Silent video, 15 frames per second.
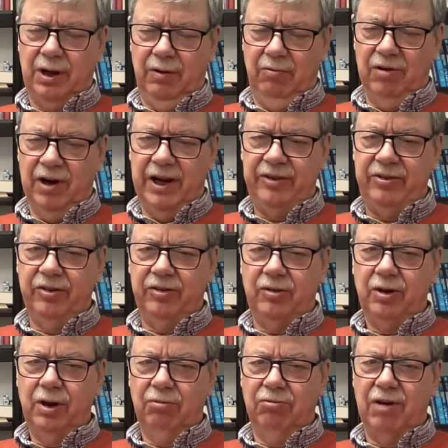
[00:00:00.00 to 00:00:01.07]
rises
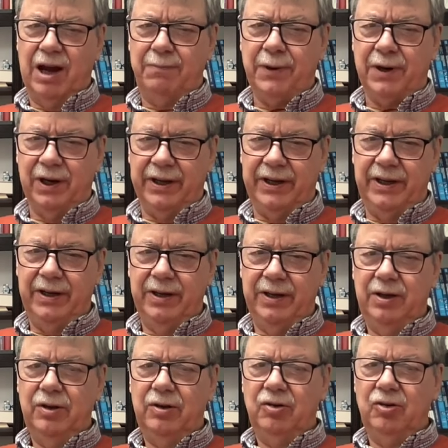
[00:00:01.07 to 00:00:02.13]
rapidly
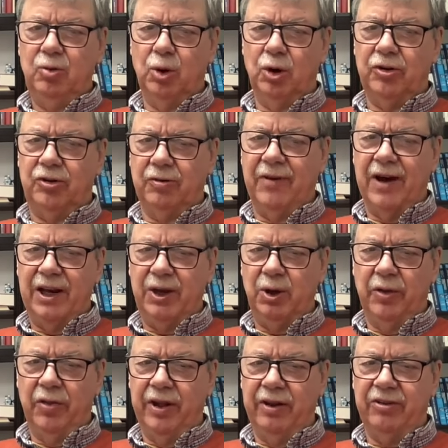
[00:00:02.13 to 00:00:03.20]
towards a value
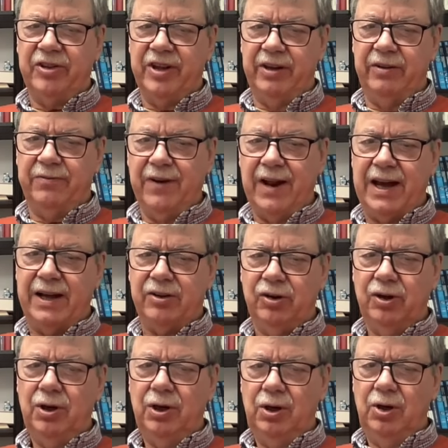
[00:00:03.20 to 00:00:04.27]
and then stays flat,
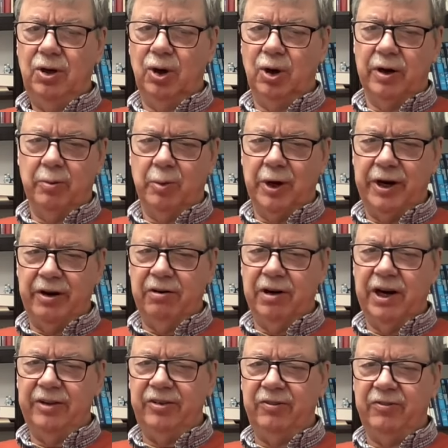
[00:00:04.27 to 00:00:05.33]
or where it
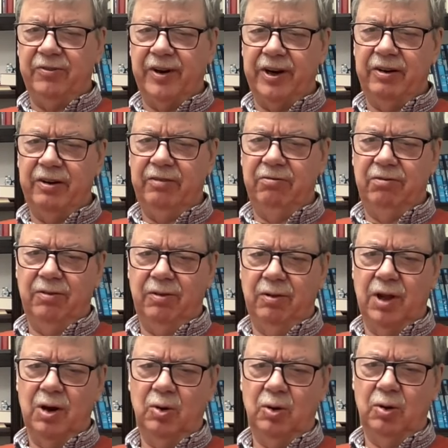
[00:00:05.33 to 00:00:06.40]
rises very
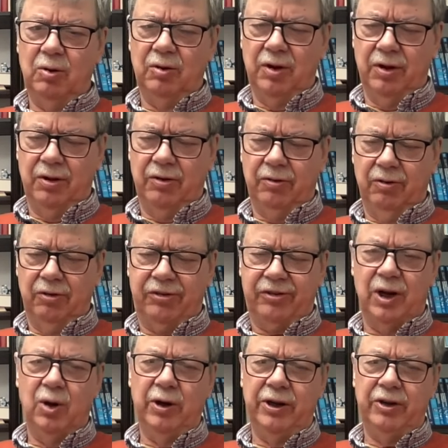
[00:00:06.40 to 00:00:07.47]
low, uh,
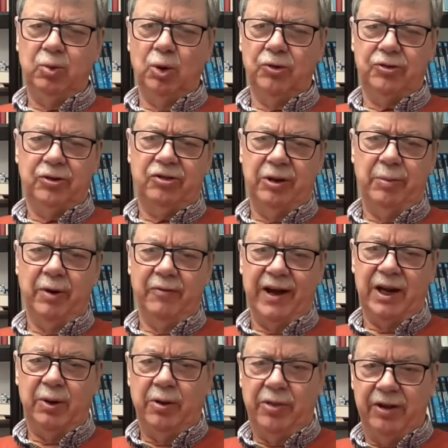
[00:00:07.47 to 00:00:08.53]
slowly towards a similar
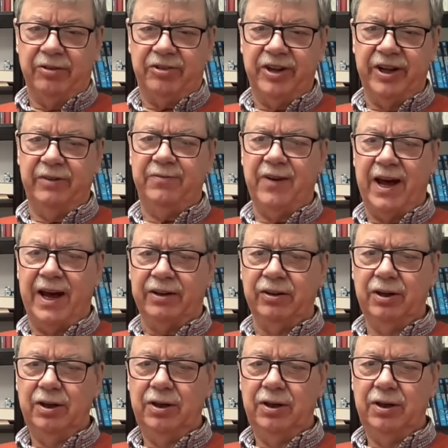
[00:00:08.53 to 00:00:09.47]
value and then stays flat.